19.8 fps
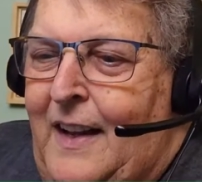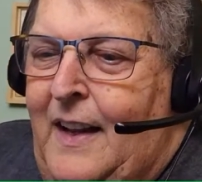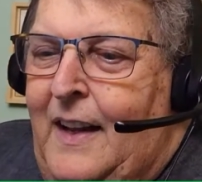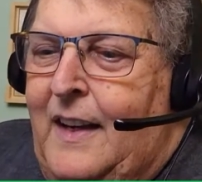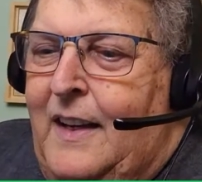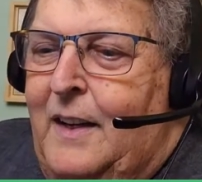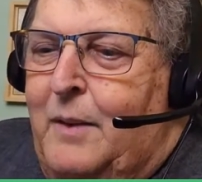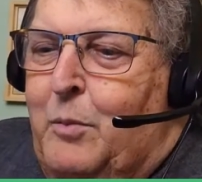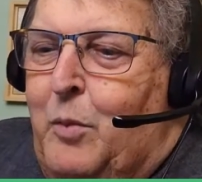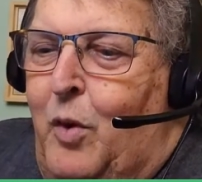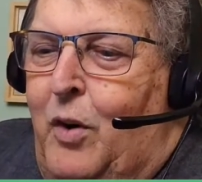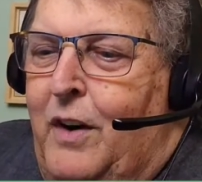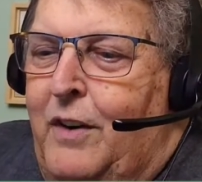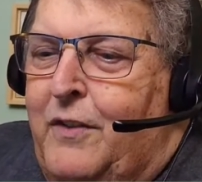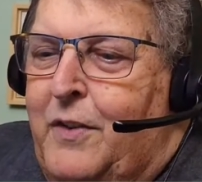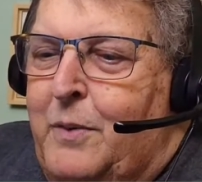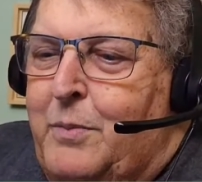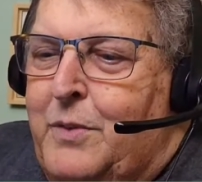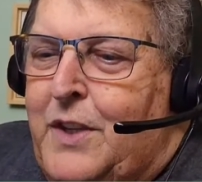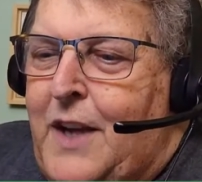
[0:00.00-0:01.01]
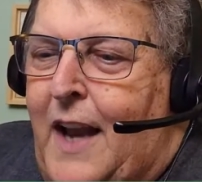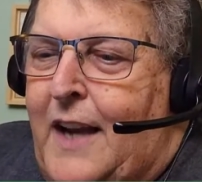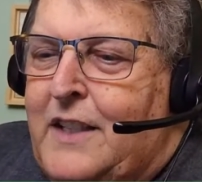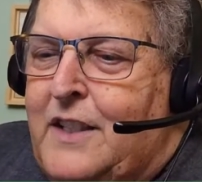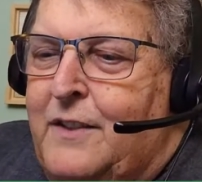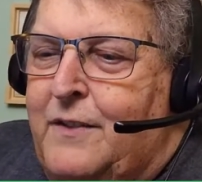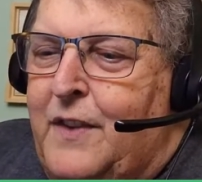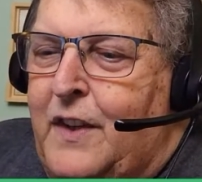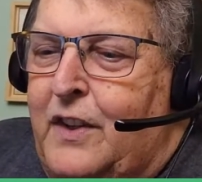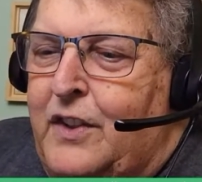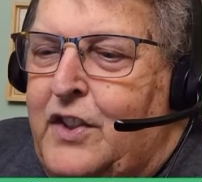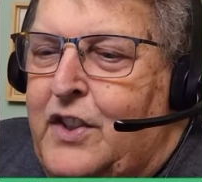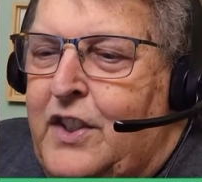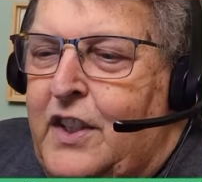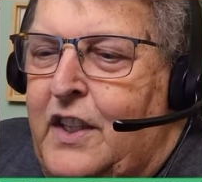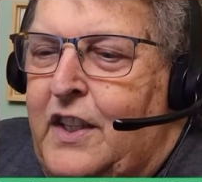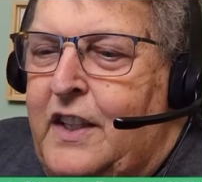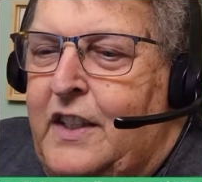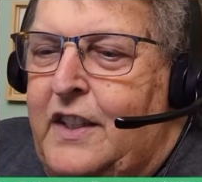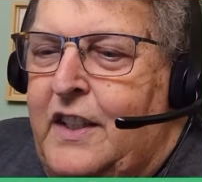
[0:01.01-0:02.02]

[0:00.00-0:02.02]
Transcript: Good morning from Jacksonville, Chile.